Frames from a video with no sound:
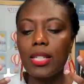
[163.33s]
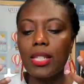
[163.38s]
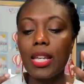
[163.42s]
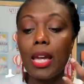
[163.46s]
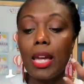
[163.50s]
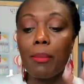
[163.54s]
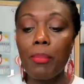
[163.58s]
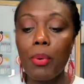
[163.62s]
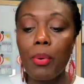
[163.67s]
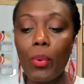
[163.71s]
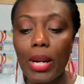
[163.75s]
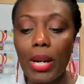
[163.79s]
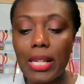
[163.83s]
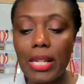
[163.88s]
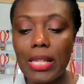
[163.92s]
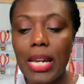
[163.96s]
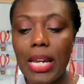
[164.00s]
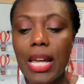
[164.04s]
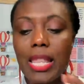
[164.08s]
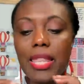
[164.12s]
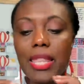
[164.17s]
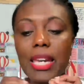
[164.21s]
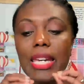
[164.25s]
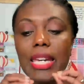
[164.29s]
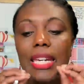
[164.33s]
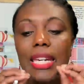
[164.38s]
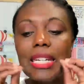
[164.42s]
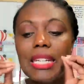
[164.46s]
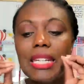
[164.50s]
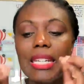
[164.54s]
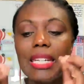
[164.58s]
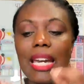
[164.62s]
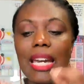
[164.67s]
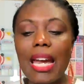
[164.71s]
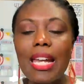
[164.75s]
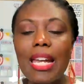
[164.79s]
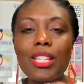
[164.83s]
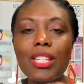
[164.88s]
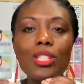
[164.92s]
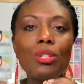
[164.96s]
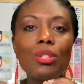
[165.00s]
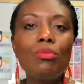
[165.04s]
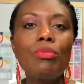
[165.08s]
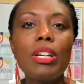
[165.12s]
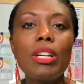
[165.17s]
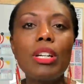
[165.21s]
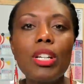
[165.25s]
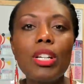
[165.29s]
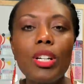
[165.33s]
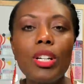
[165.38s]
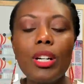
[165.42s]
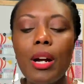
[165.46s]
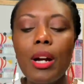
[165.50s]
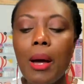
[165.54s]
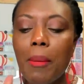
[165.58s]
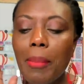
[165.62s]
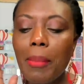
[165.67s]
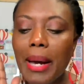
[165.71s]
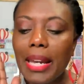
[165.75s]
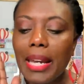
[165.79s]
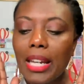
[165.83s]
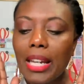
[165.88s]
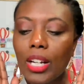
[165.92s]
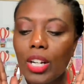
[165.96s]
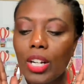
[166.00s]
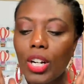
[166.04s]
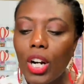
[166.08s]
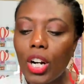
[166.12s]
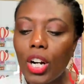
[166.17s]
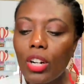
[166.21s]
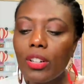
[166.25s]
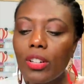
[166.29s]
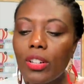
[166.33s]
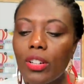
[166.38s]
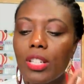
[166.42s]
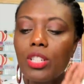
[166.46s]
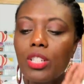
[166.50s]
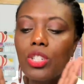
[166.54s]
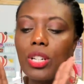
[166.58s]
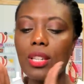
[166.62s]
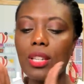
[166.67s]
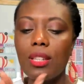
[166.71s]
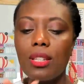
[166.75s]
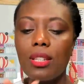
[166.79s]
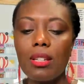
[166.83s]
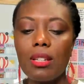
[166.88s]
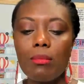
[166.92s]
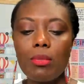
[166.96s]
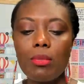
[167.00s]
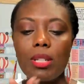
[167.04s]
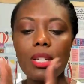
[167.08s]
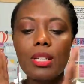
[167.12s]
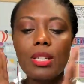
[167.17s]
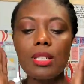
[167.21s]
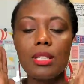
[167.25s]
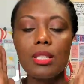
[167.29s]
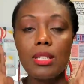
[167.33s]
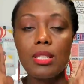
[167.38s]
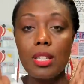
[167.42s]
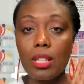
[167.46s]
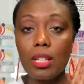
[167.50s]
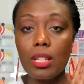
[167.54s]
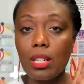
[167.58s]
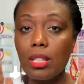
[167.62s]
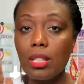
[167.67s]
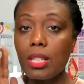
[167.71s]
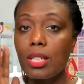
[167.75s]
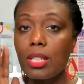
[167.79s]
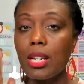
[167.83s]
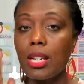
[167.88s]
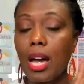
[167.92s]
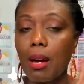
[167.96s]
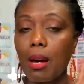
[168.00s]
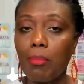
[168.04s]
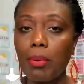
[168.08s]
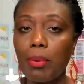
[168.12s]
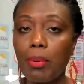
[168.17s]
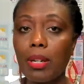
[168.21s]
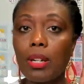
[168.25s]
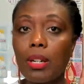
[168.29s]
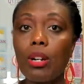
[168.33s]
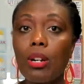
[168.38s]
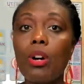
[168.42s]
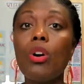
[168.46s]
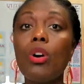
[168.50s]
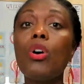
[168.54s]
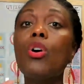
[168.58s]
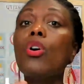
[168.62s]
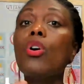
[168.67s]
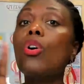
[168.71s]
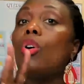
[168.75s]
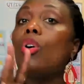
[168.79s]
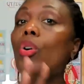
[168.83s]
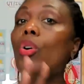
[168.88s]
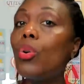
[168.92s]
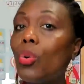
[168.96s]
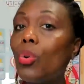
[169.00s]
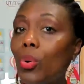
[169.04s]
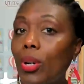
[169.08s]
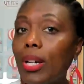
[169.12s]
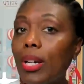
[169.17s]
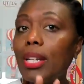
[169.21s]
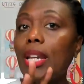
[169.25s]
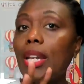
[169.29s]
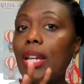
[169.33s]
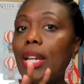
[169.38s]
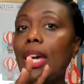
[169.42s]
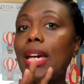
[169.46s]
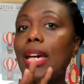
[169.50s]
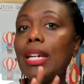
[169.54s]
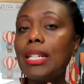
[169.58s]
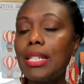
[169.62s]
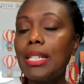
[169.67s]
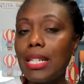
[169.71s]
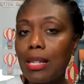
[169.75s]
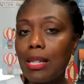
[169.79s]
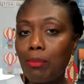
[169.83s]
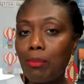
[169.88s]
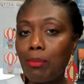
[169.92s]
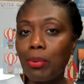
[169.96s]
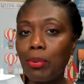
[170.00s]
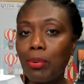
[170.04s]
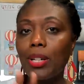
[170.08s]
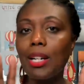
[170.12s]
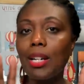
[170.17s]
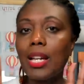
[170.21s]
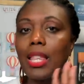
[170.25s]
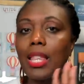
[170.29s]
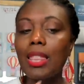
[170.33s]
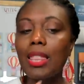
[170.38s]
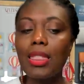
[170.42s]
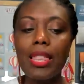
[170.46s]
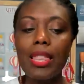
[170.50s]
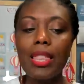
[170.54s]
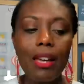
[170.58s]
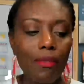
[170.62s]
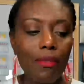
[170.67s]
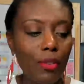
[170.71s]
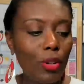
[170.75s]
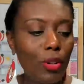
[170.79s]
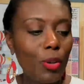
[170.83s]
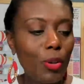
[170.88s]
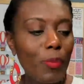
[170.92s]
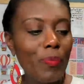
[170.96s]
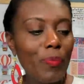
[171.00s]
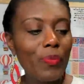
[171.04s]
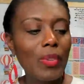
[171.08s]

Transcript: a point. They engage the reader by encouraging them to consider the topic on a deeper level.